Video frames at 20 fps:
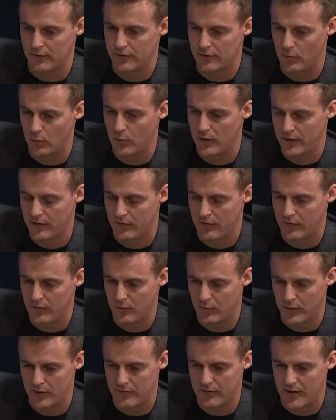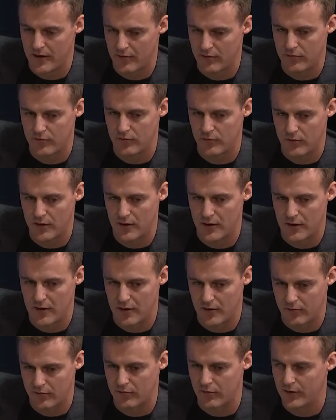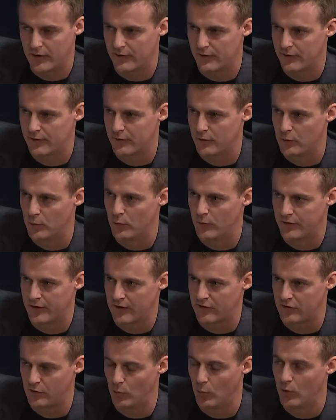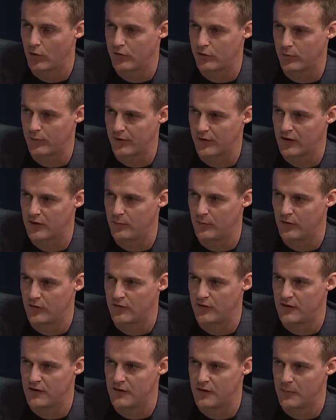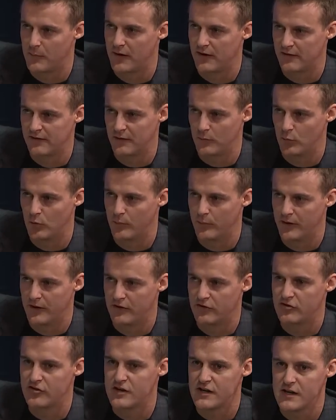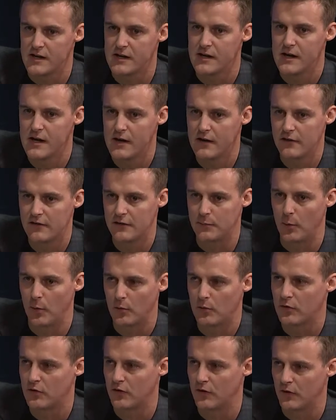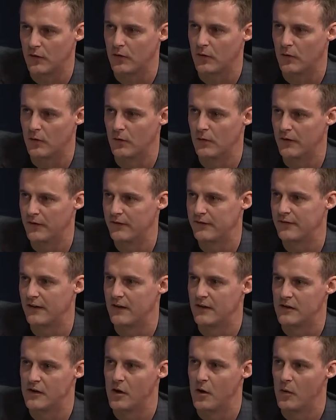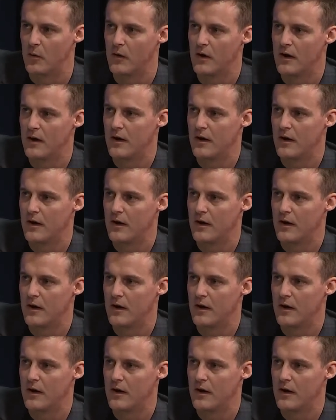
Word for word: So one of, one of our, uh, our friends who was actually works with the community, an amazing woman, she spoke to the girl and said, you know,